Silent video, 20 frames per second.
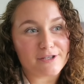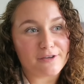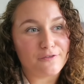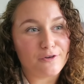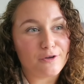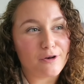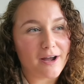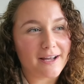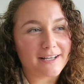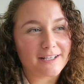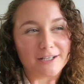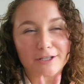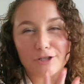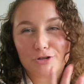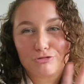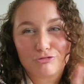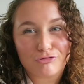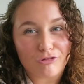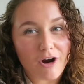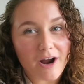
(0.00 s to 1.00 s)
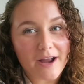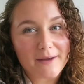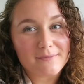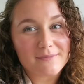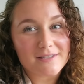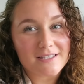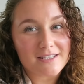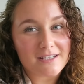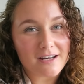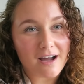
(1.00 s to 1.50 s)
So if you like crime
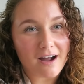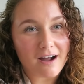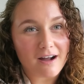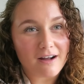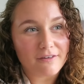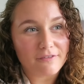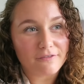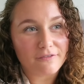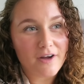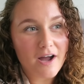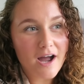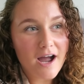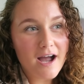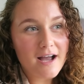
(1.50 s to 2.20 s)
stuff,